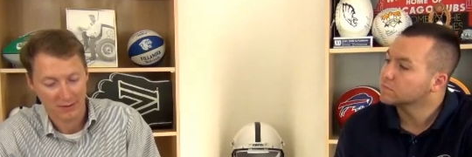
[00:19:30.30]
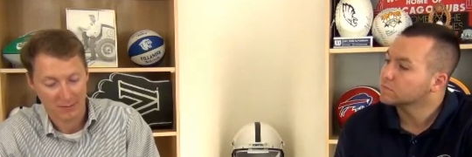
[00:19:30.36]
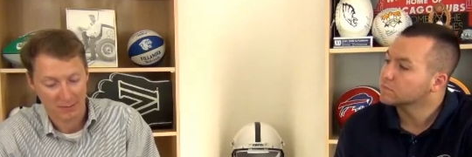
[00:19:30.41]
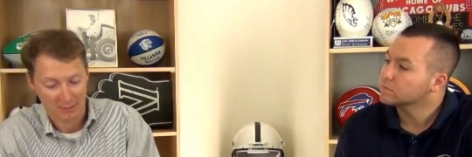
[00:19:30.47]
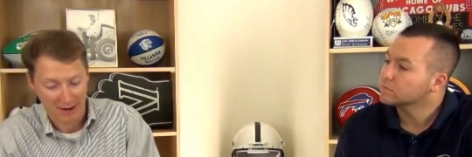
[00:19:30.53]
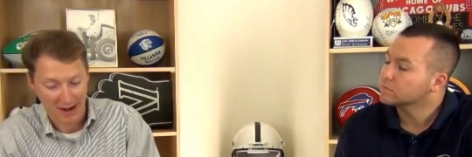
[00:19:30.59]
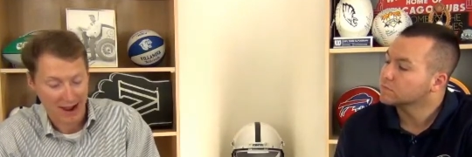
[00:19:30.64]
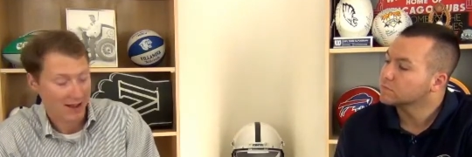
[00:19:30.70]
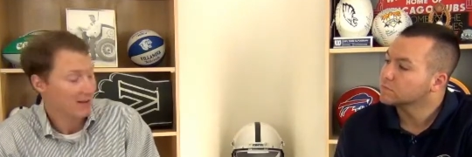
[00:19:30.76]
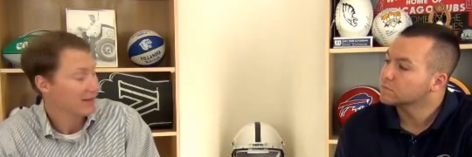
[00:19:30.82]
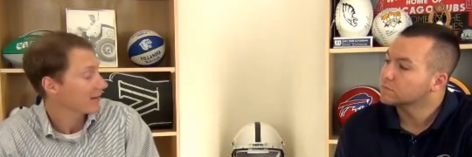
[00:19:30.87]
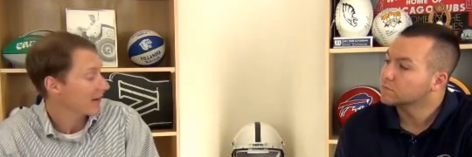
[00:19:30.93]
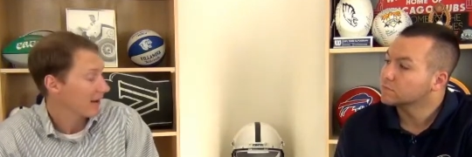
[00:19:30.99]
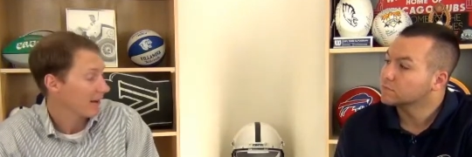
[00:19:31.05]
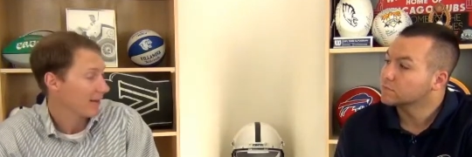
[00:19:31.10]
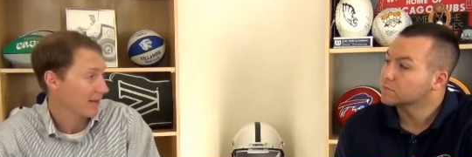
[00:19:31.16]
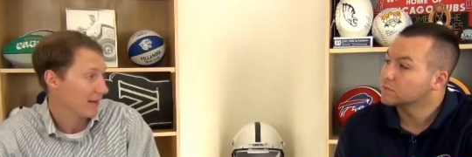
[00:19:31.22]

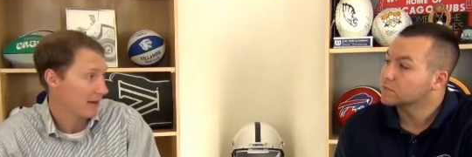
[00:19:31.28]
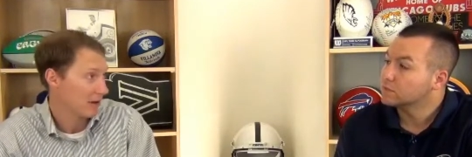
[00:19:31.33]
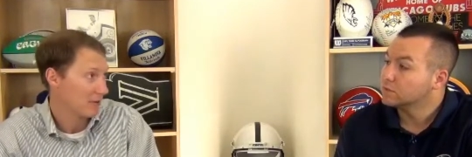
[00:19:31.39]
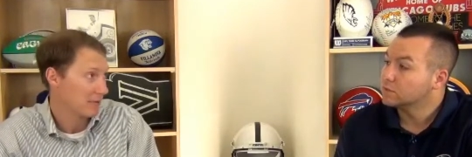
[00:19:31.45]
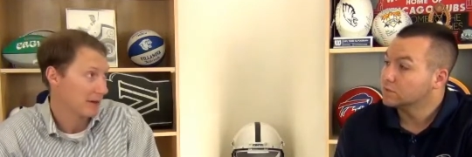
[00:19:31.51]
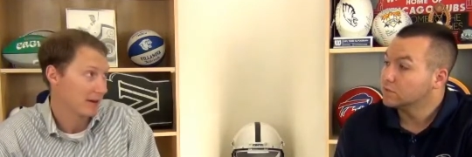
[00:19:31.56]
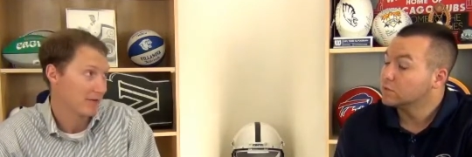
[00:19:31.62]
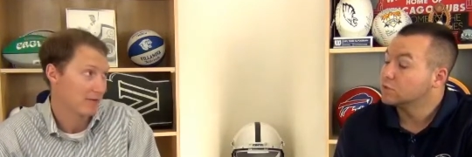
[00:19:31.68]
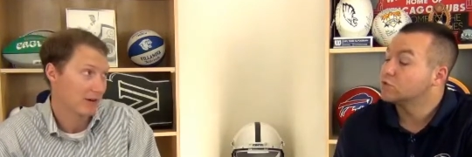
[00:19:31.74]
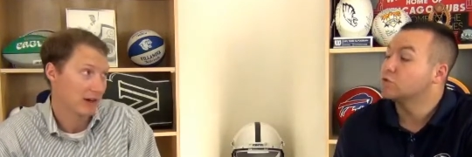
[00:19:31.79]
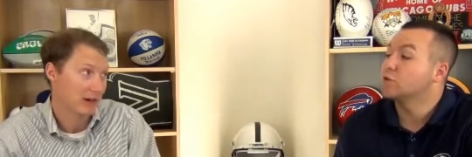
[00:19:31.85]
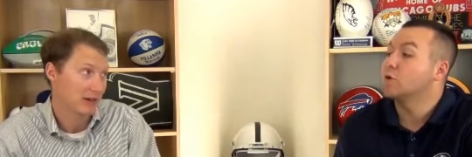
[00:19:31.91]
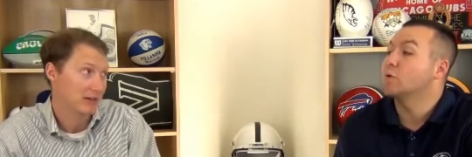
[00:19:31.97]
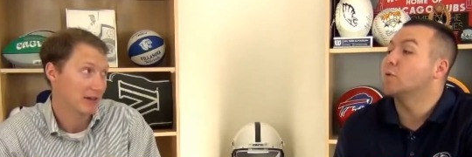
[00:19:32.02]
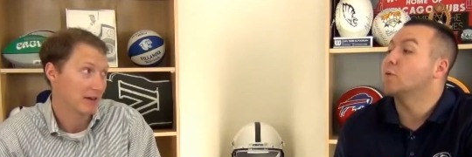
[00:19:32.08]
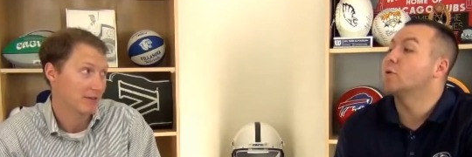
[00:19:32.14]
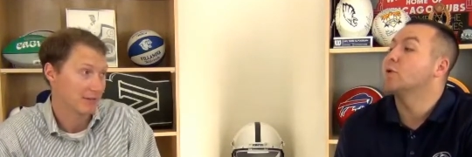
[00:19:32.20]
Speaker 1: Nebraska. They would be in a very
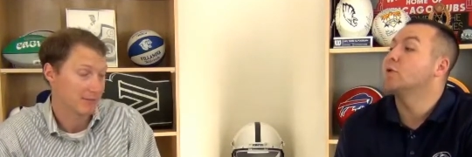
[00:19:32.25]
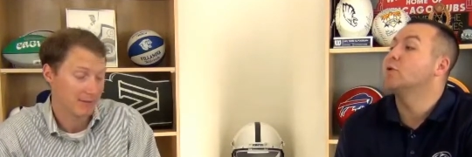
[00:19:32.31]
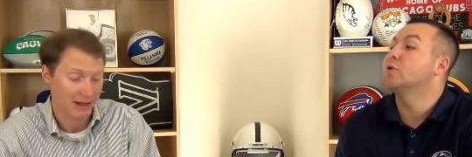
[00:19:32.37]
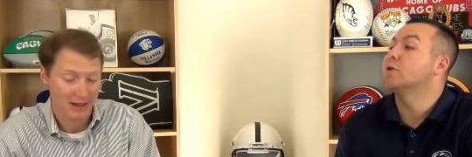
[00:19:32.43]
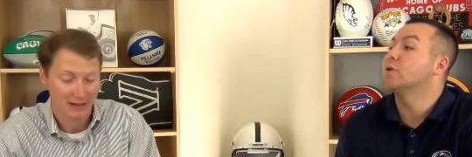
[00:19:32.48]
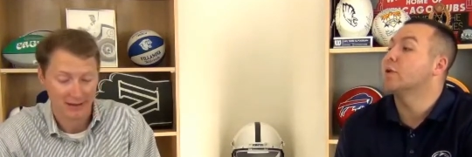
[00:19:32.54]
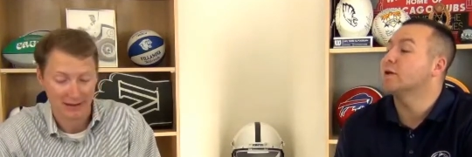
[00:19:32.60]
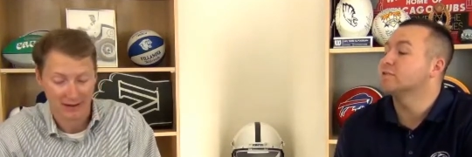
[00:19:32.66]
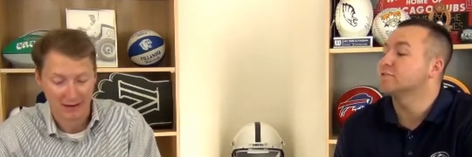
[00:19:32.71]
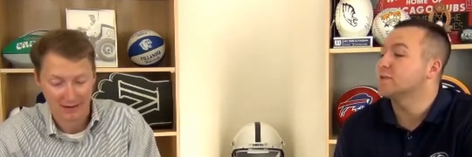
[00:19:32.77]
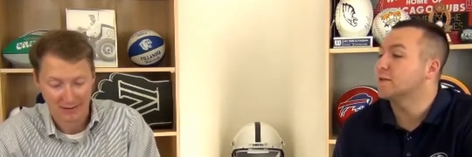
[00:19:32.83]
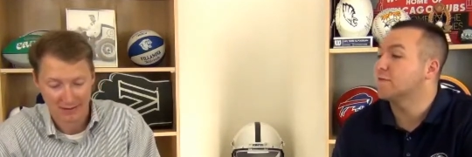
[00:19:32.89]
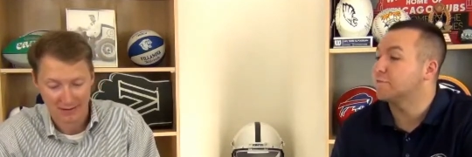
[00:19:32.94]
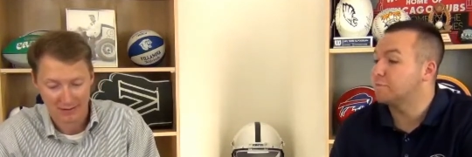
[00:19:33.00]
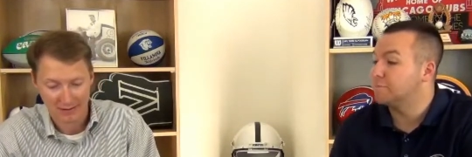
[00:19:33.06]
so tough spot. So who did I say?